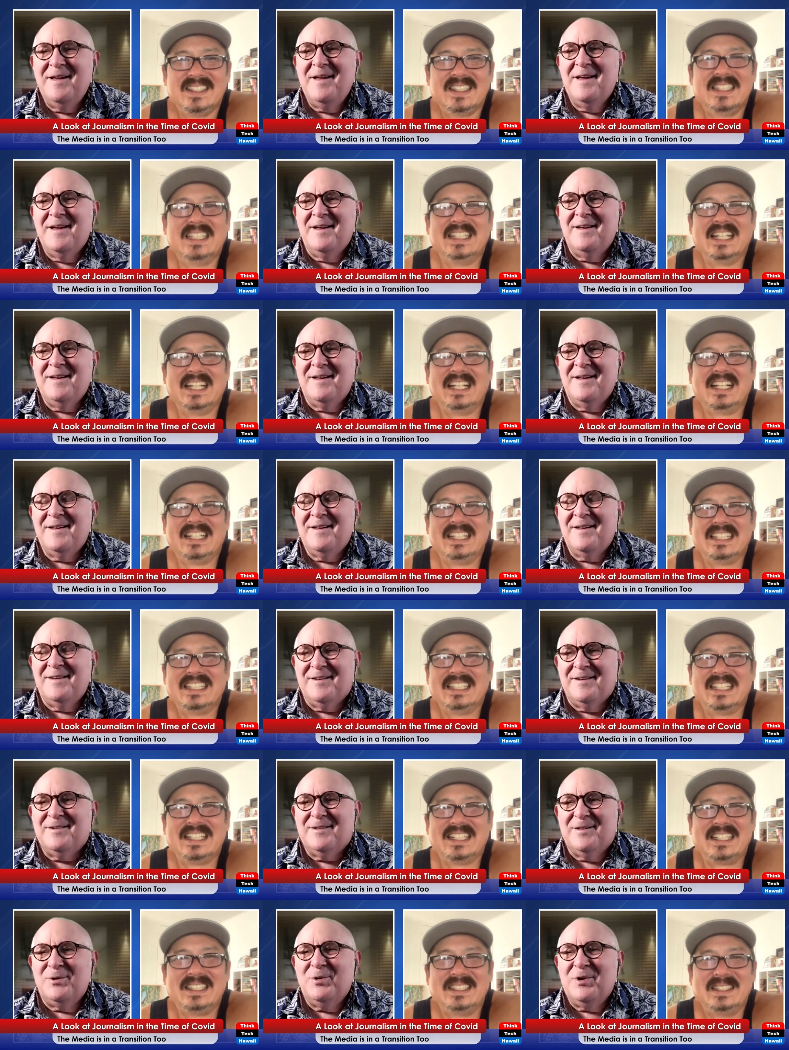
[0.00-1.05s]
Speaker 1: yeah, uh,
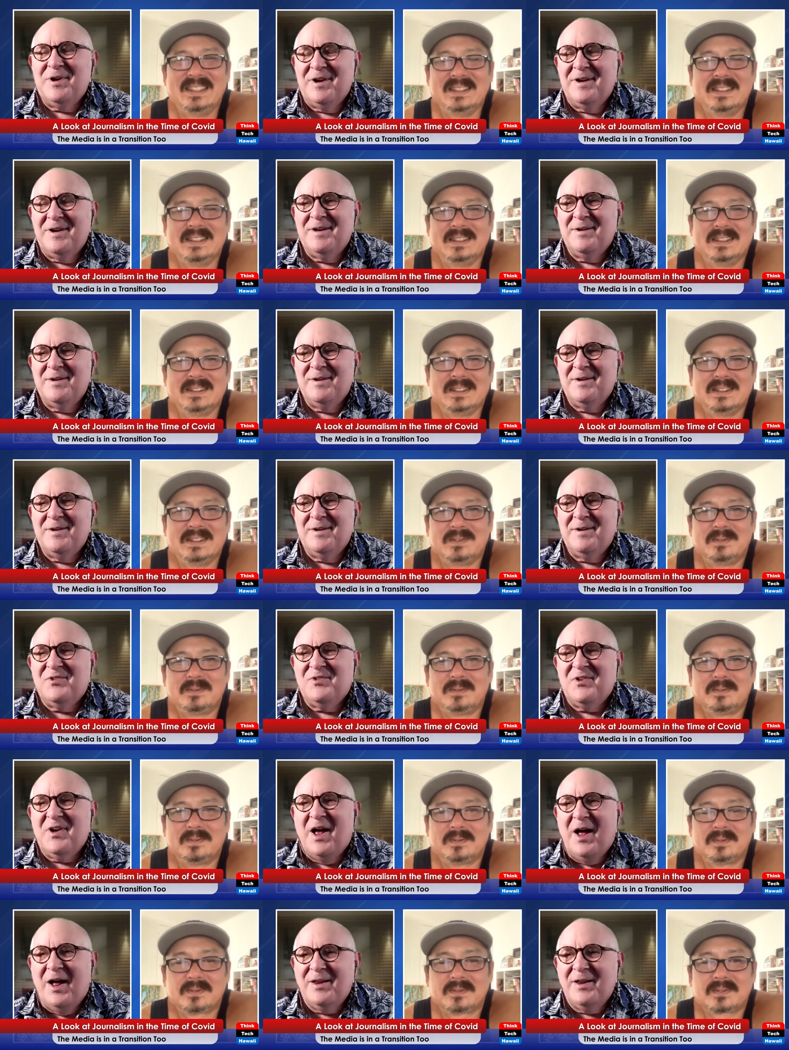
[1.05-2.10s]
Clooney. Yeah. It, it, was
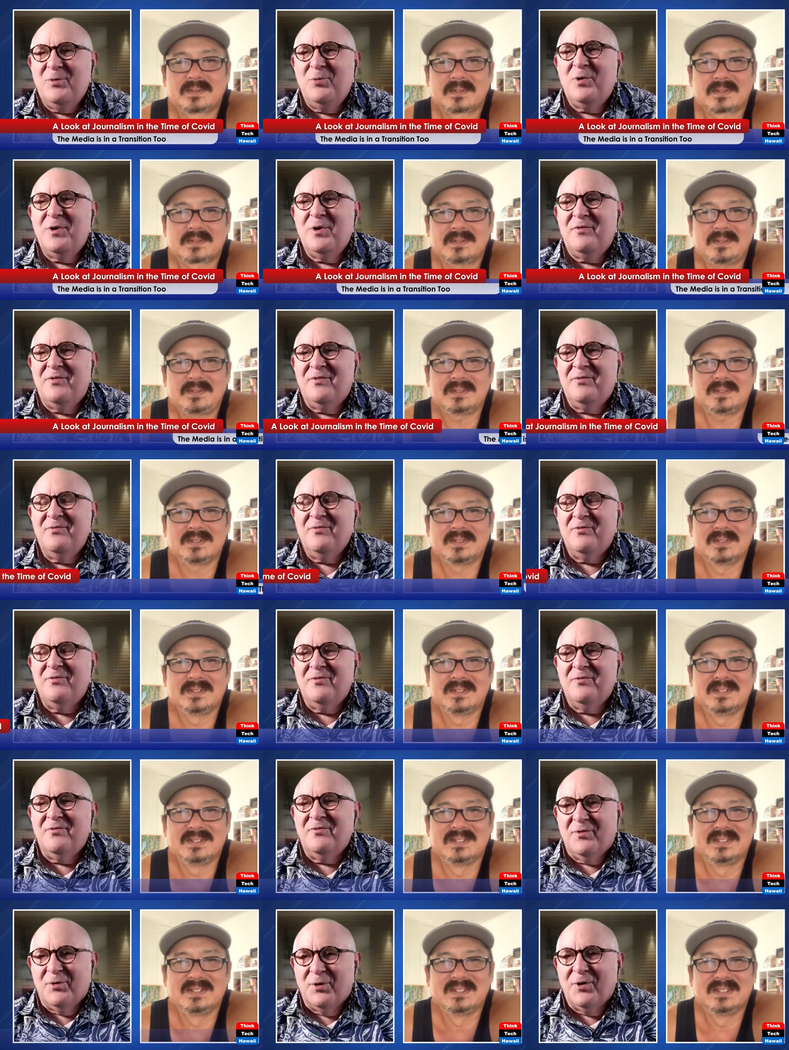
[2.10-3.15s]
a Hollywood
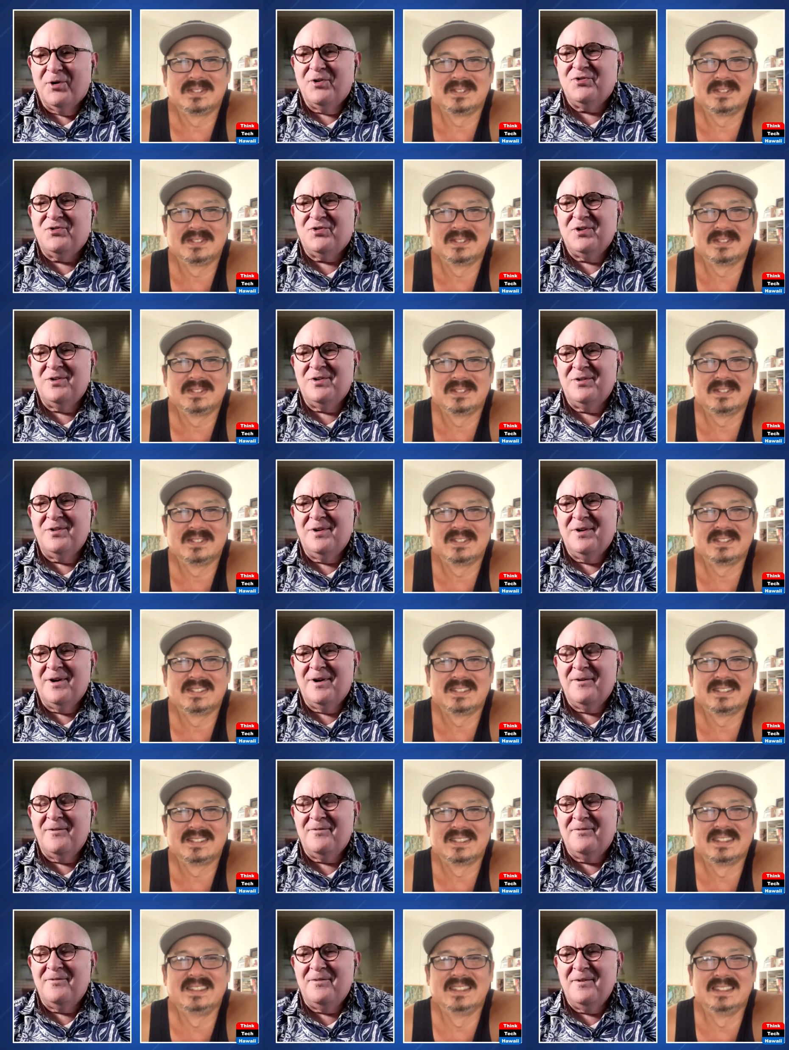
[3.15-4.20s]
version
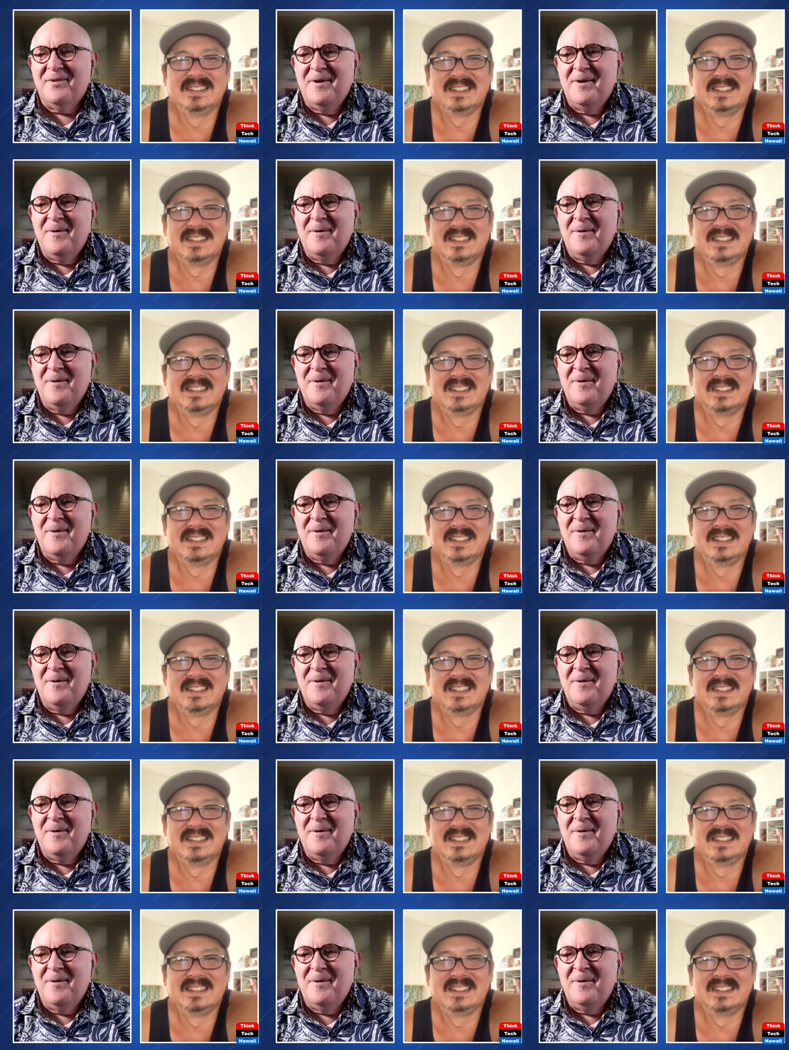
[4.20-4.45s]
of